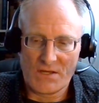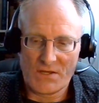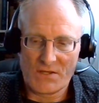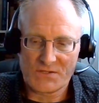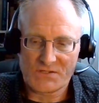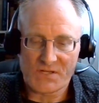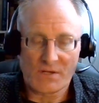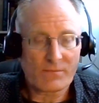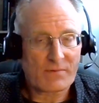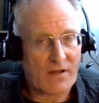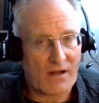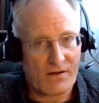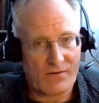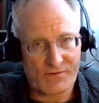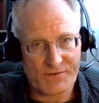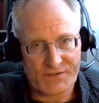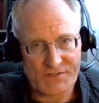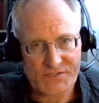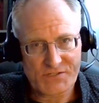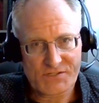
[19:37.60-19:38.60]
some
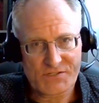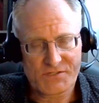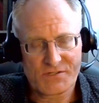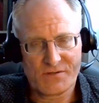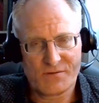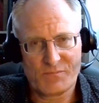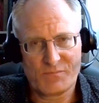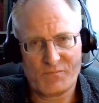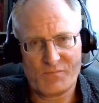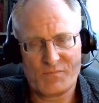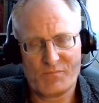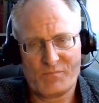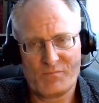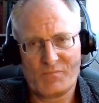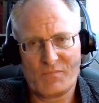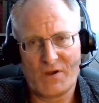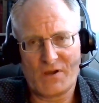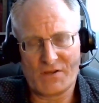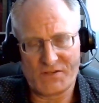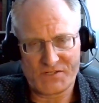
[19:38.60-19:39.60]
colonists
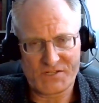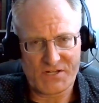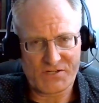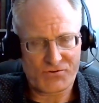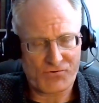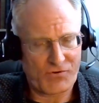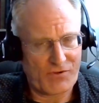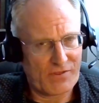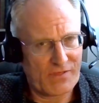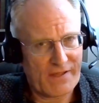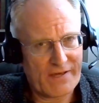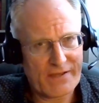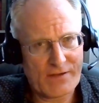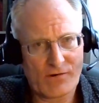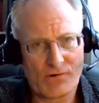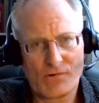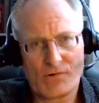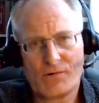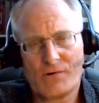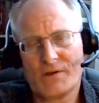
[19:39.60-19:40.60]
a century
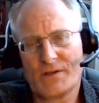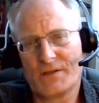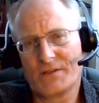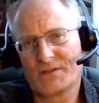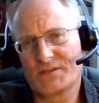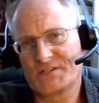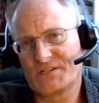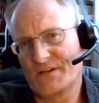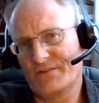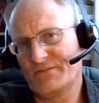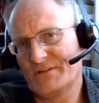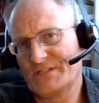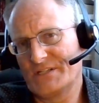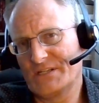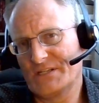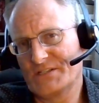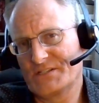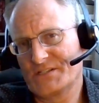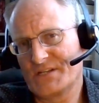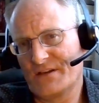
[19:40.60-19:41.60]
later in the
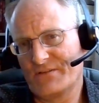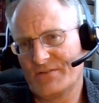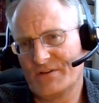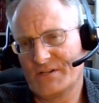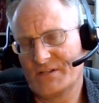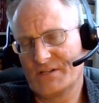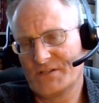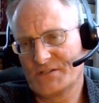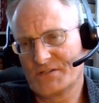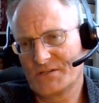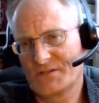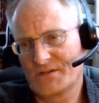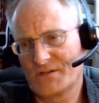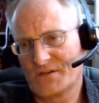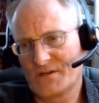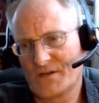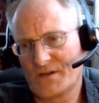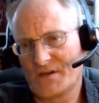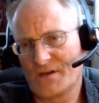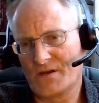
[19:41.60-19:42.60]
1770s
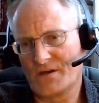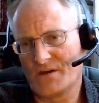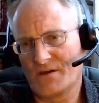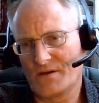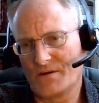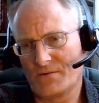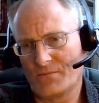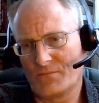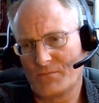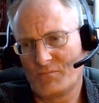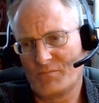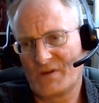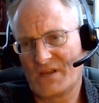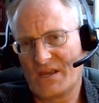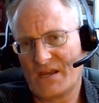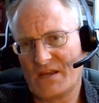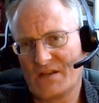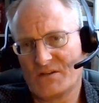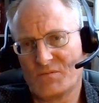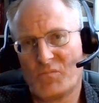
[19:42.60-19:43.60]

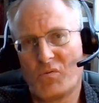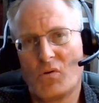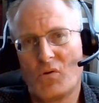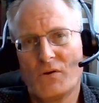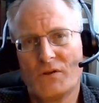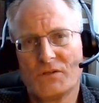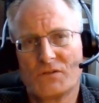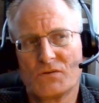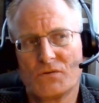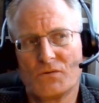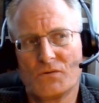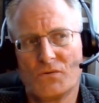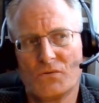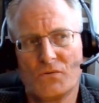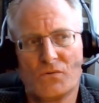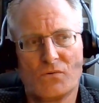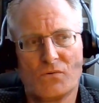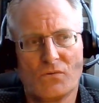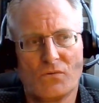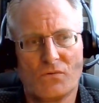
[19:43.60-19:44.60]
began to point
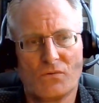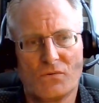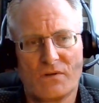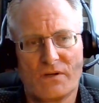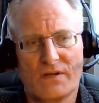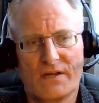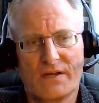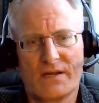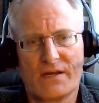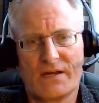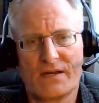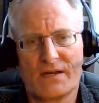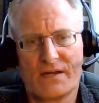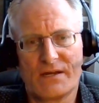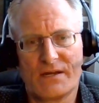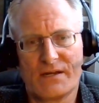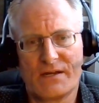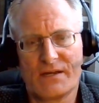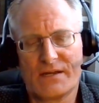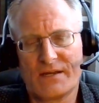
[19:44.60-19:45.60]
to
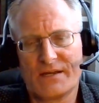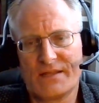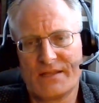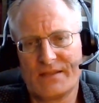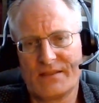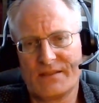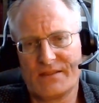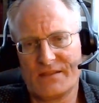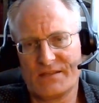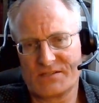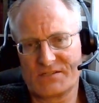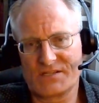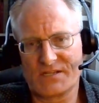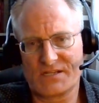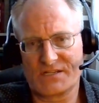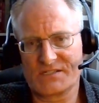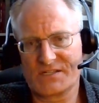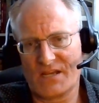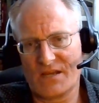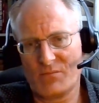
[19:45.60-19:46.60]
this
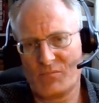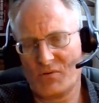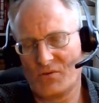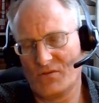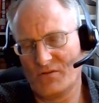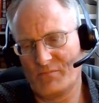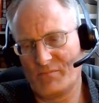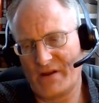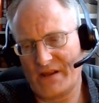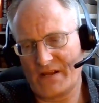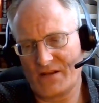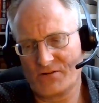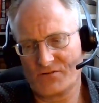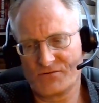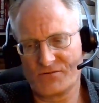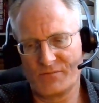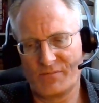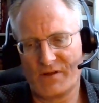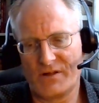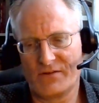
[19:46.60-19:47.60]
example of Bacon's
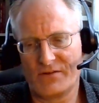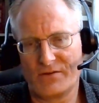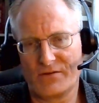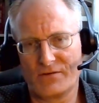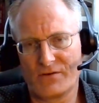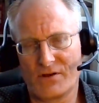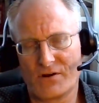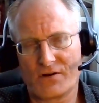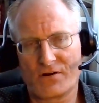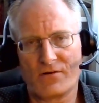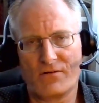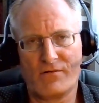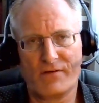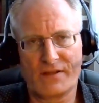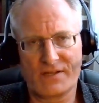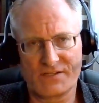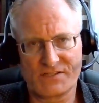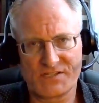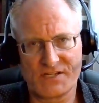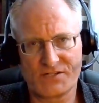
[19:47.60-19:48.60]
Rebellion
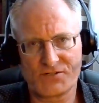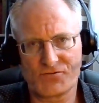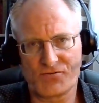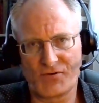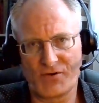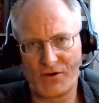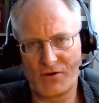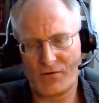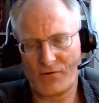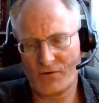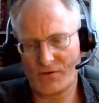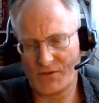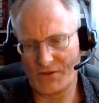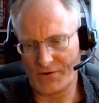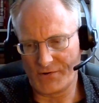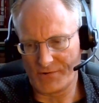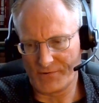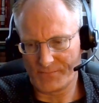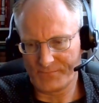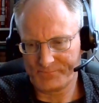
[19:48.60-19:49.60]
occurring a century
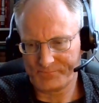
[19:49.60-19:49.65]
earlier